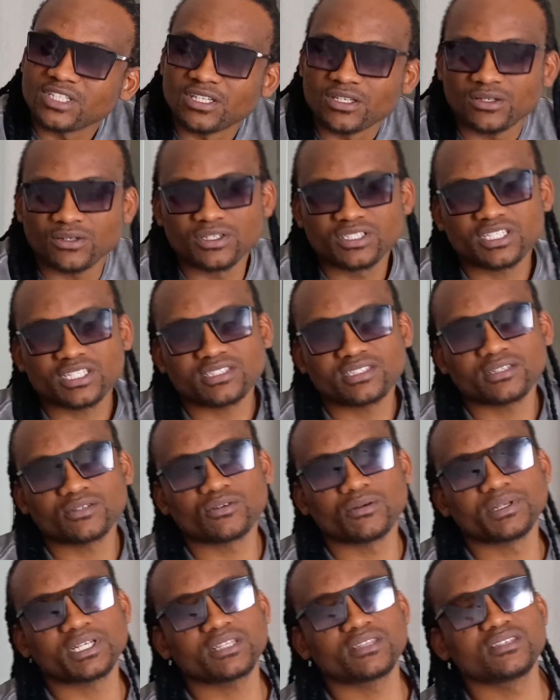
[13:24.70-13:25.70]
Now it's just that
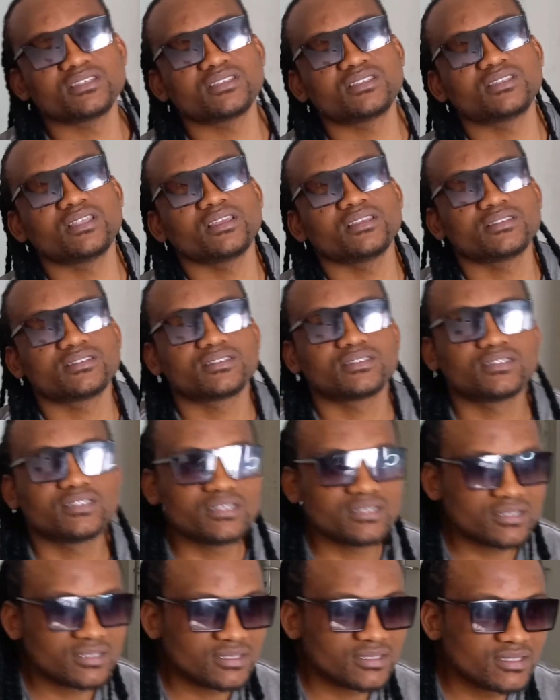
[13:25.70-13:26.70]
one of these days,
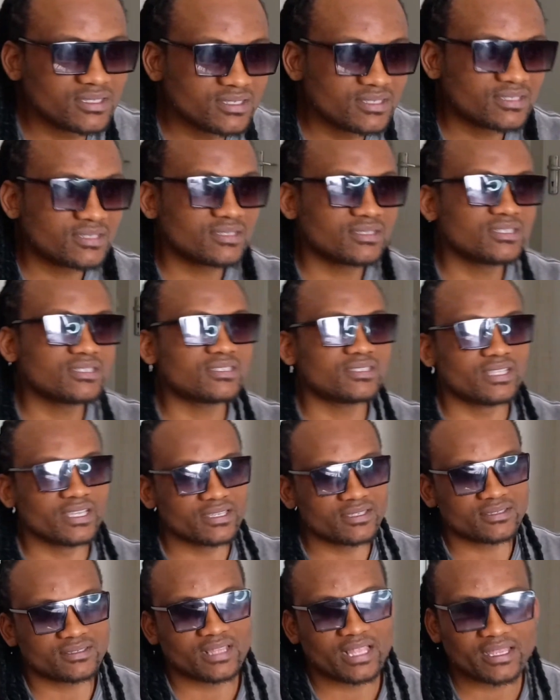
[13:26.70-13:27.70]

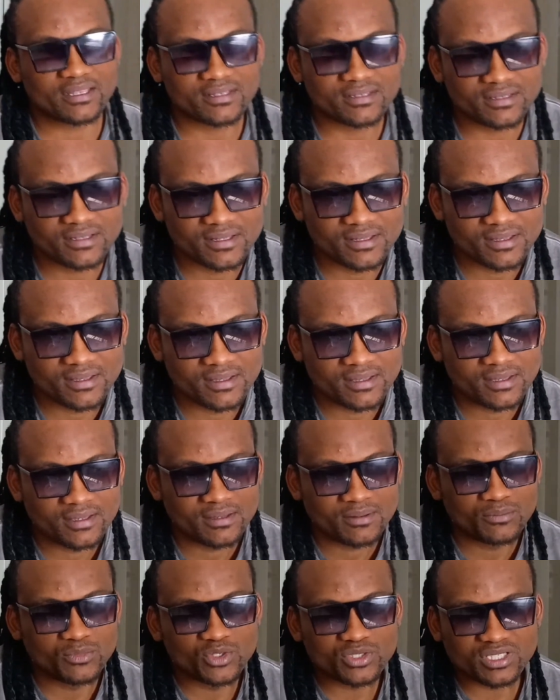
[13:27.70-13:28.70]
like
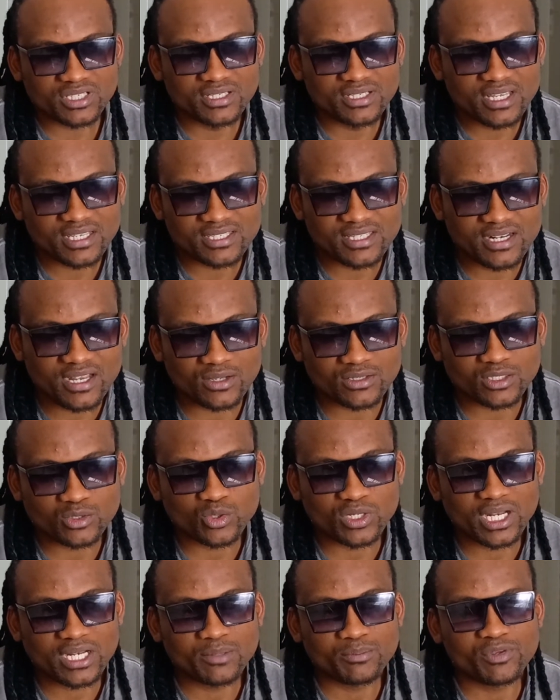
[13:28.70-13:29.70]
music industry, as I
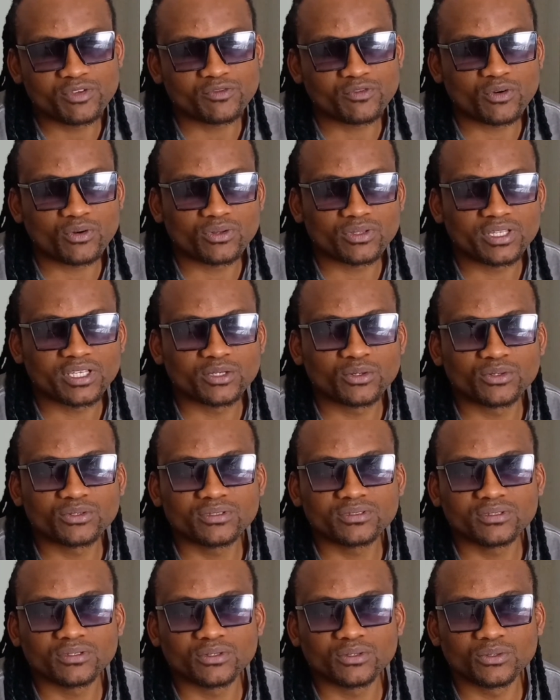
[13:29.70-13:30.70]
said before, they
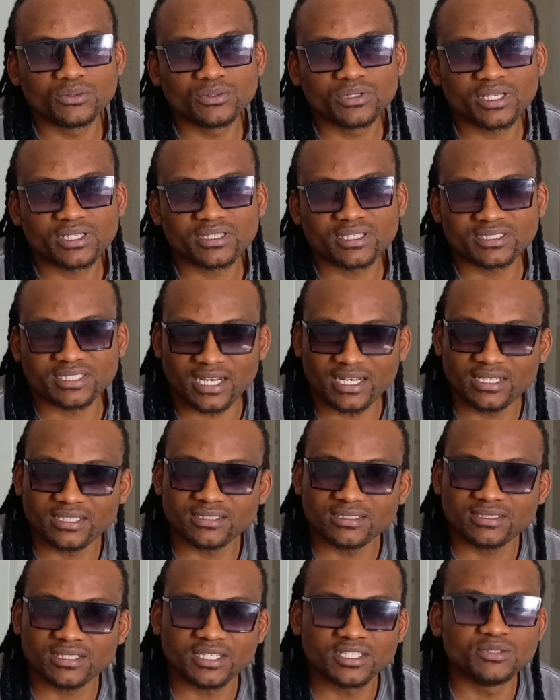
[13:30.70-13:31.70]
don't look at the
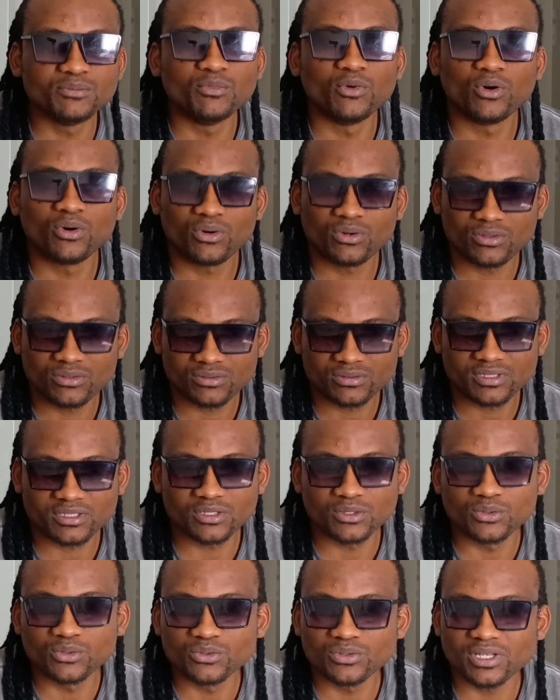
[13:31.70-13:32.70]
talent anymore. They
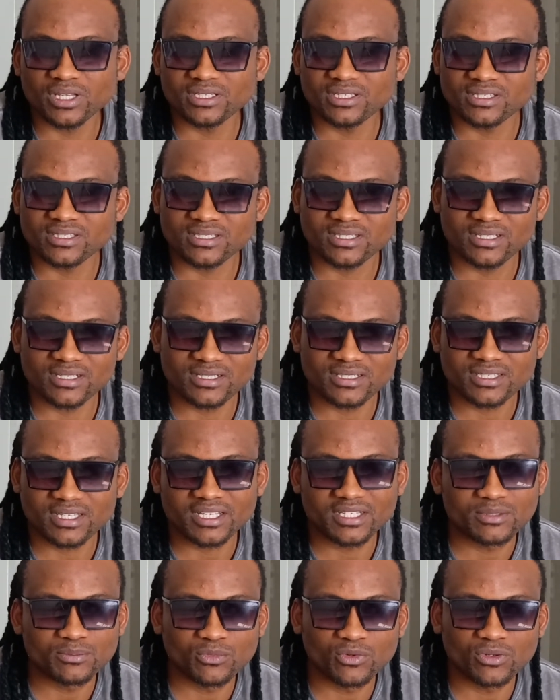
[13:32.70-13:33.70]
don't look at the skills
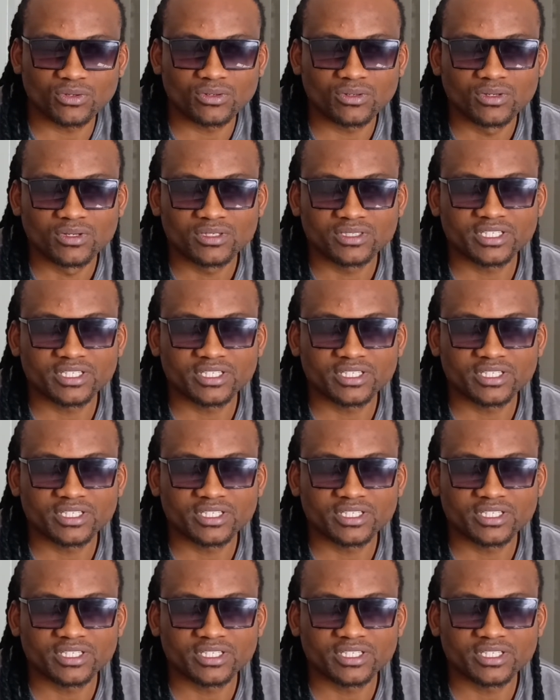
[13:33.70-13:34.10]
anymore.